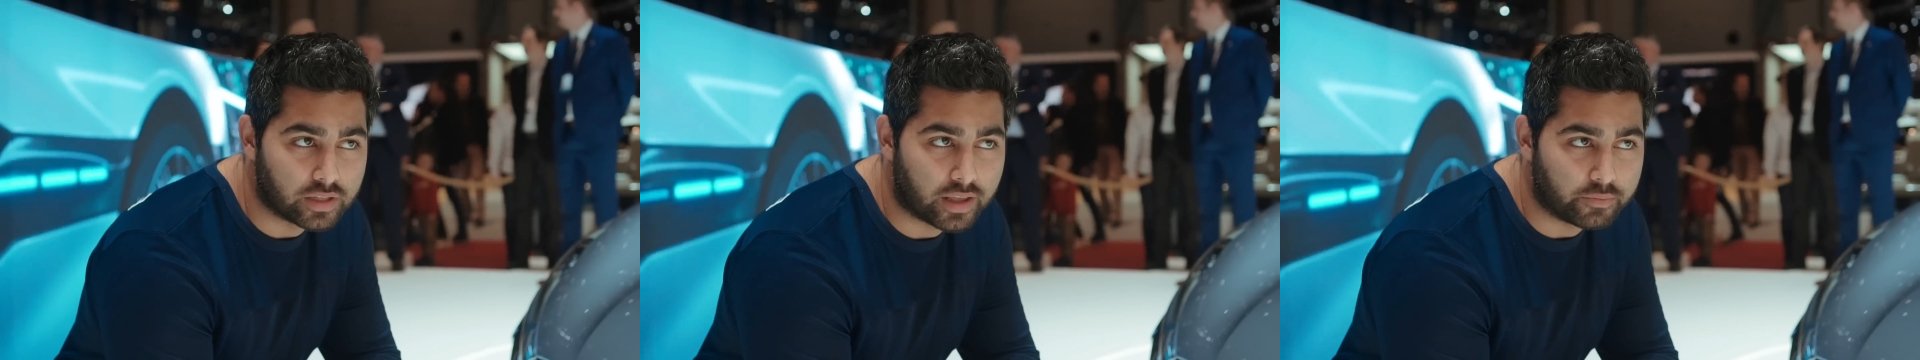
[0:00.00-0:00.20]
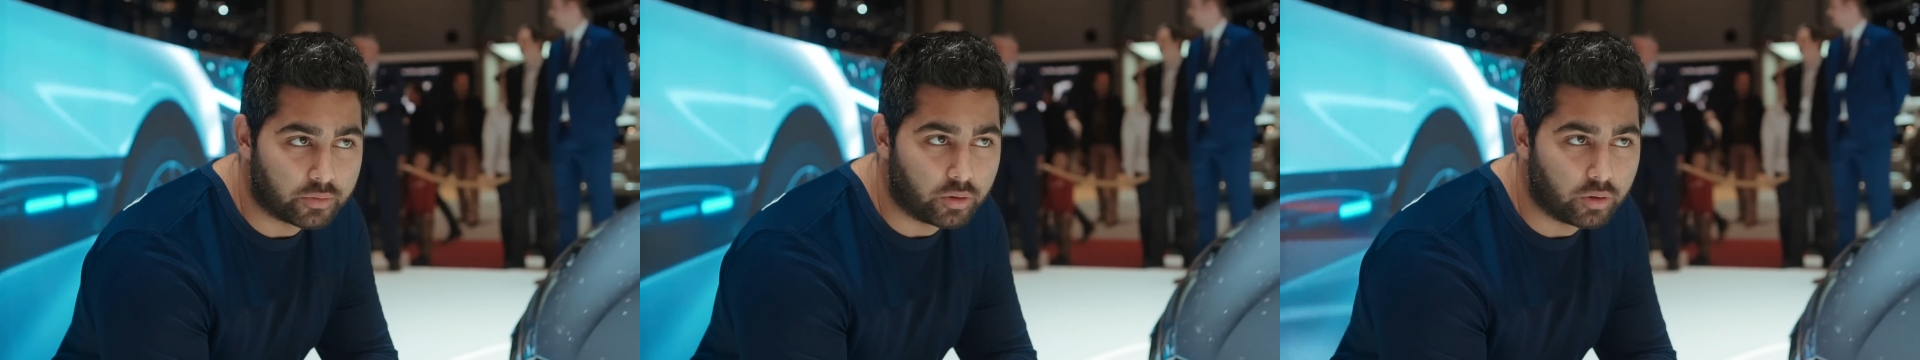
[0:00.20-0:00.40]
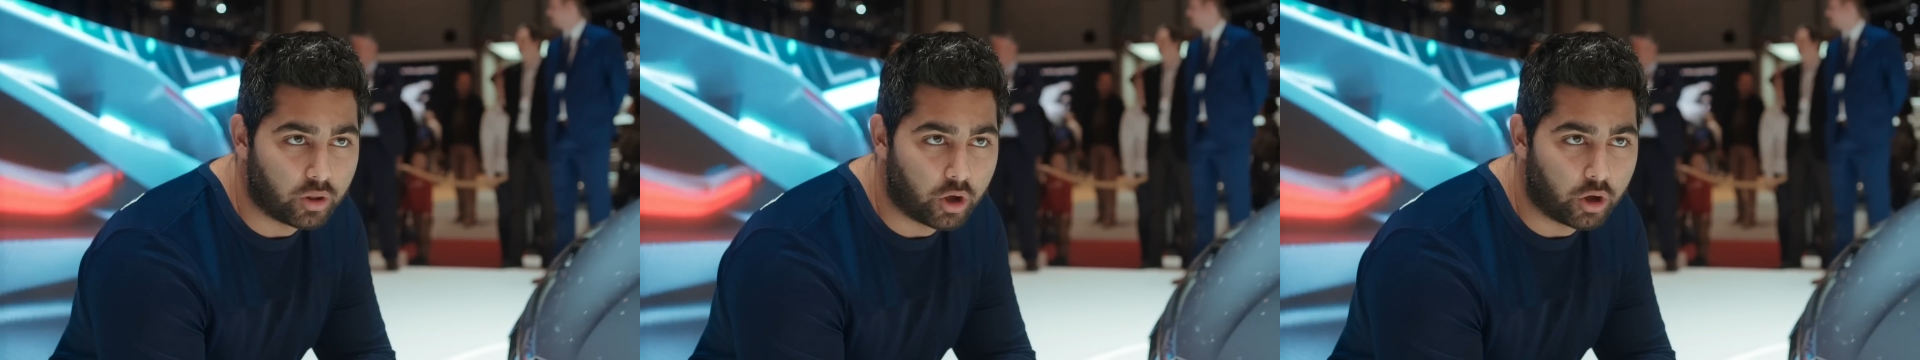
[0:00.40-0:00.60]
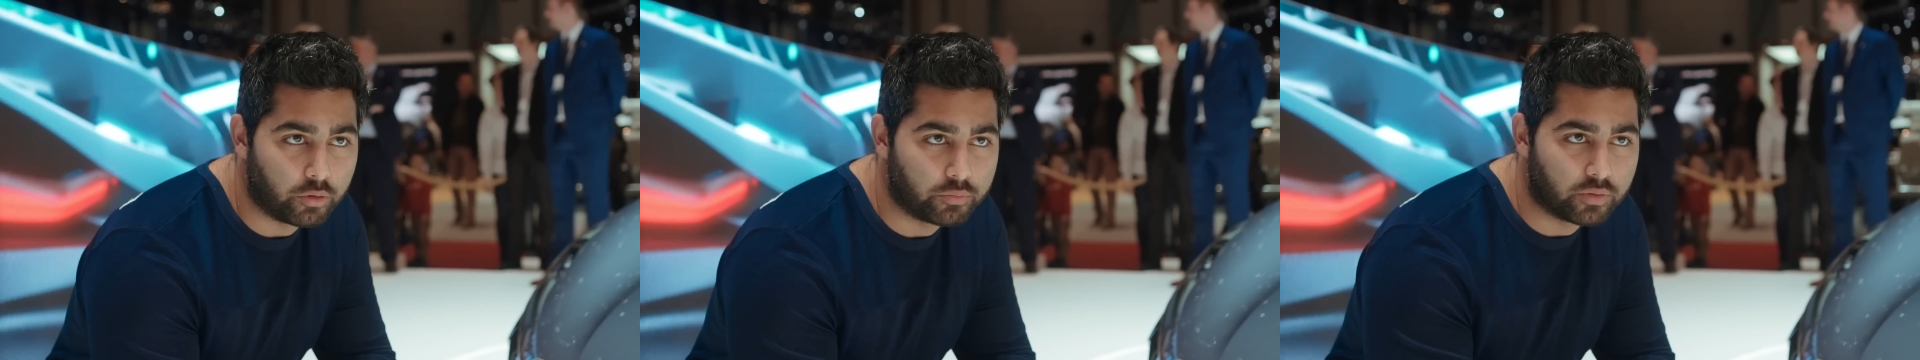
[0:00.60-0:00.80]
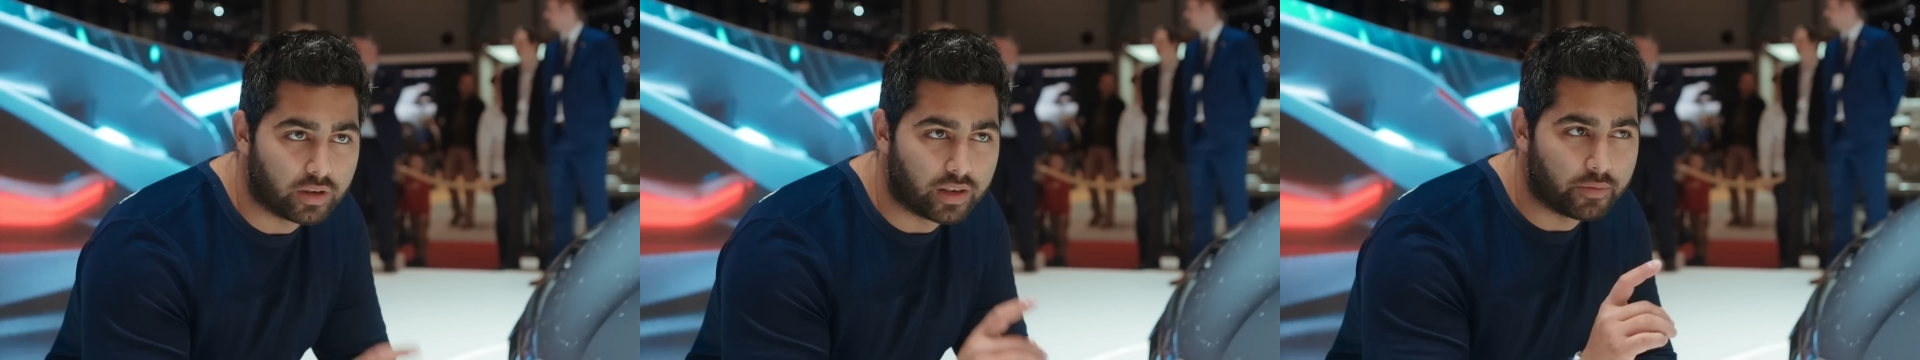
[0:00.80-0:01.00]
level
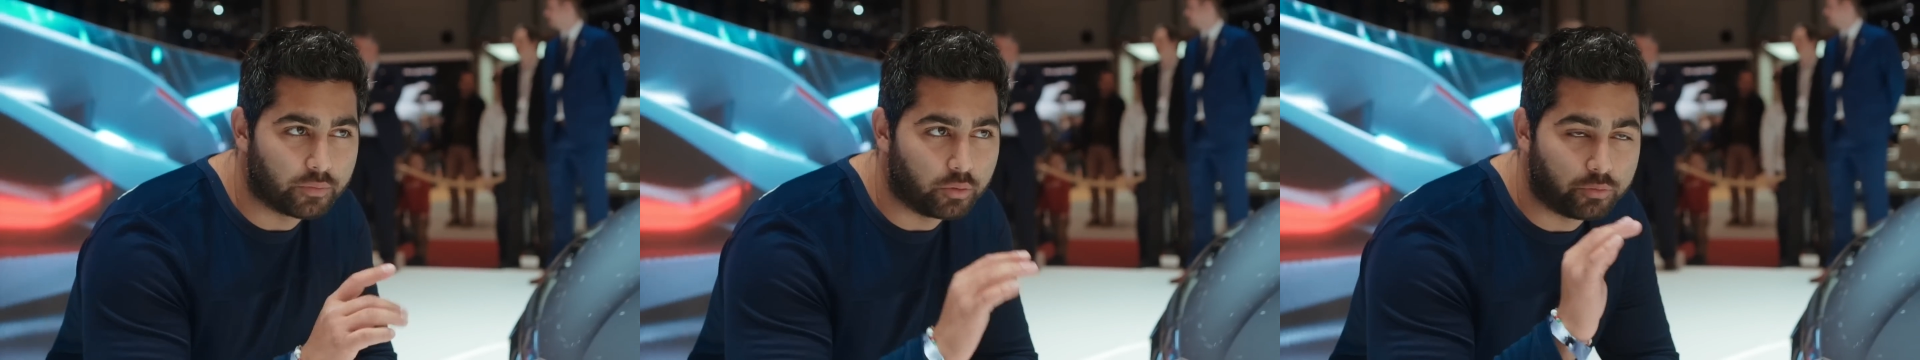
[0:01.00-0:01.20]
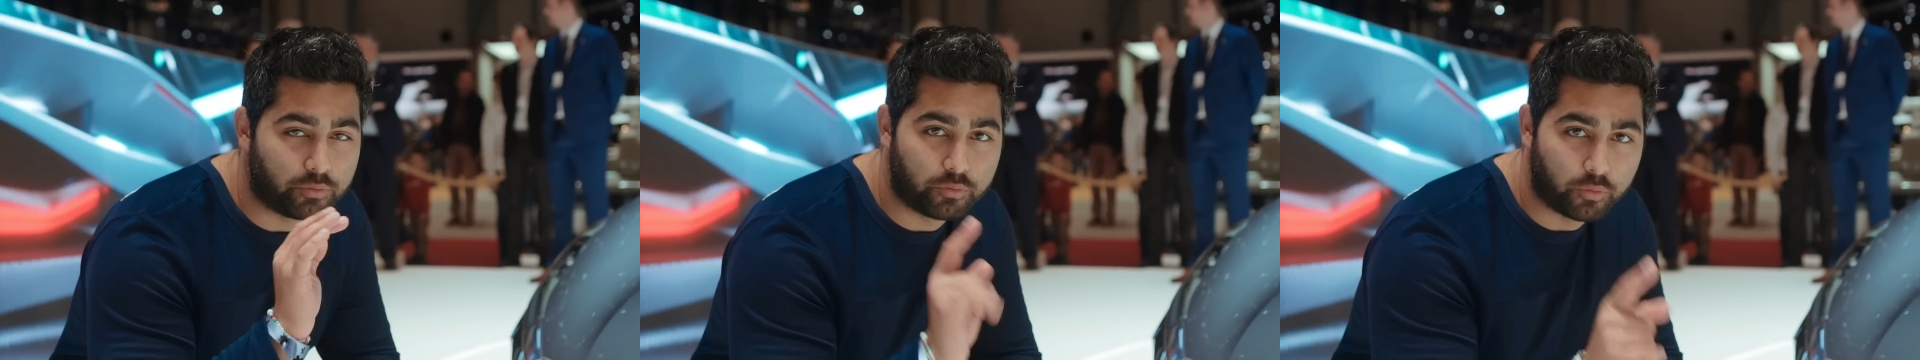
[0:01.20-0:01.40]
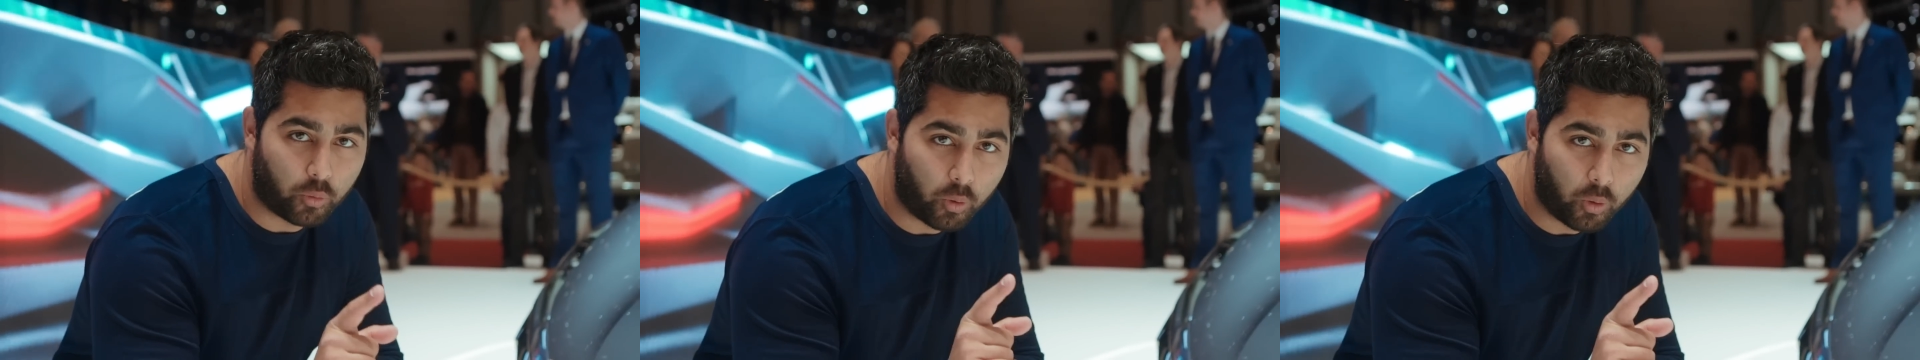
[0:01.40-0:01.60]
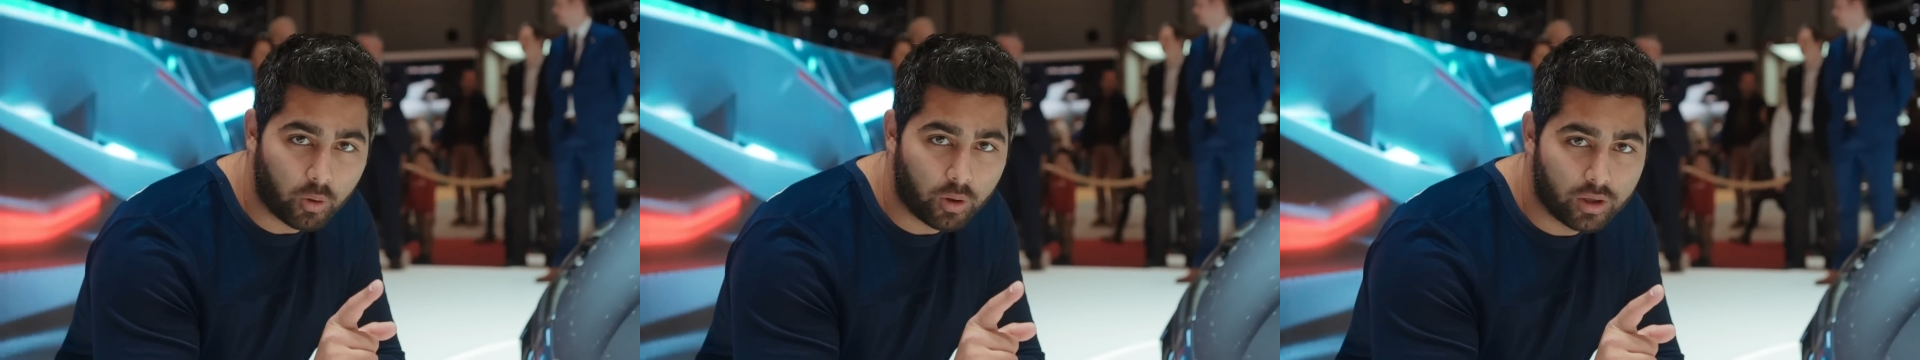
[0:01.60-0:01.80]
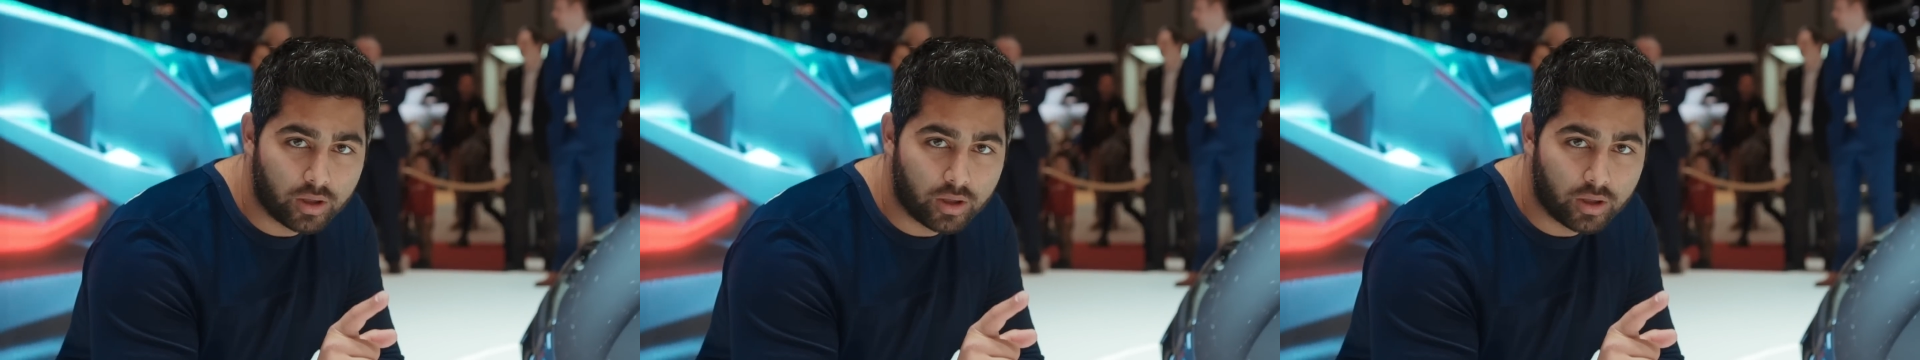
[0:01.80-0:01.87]
of level 4.